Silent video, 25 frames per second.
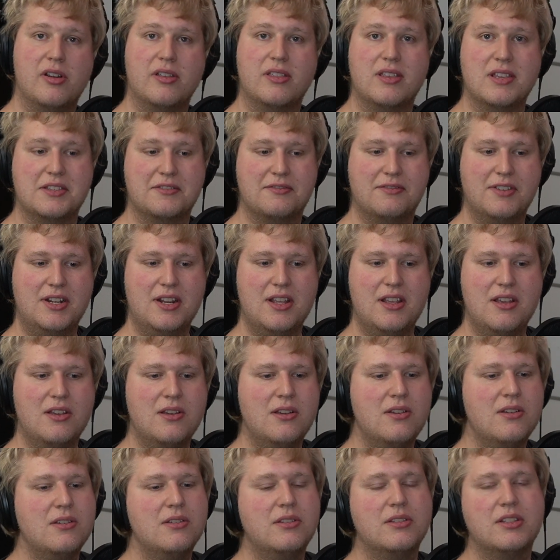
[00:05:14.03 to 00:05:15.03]
of these
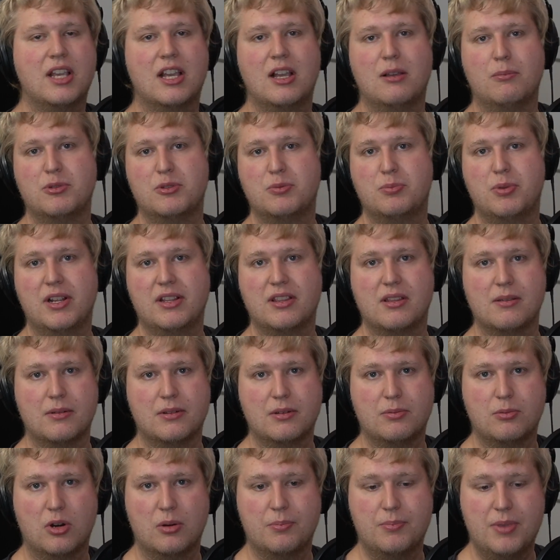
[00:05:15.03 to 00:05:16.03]
videos, help spread them
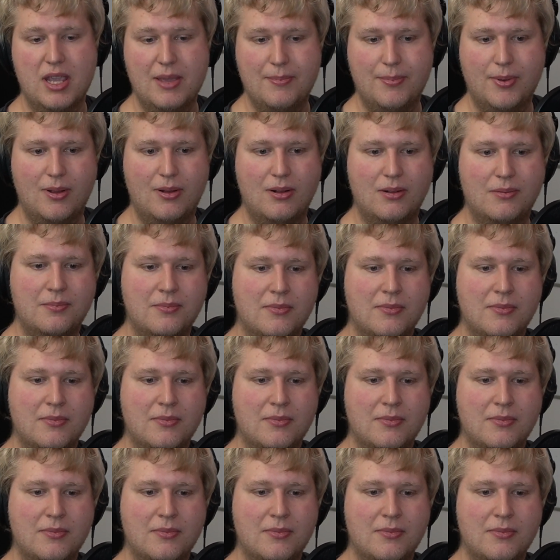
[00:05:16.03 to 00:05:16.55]
to more people.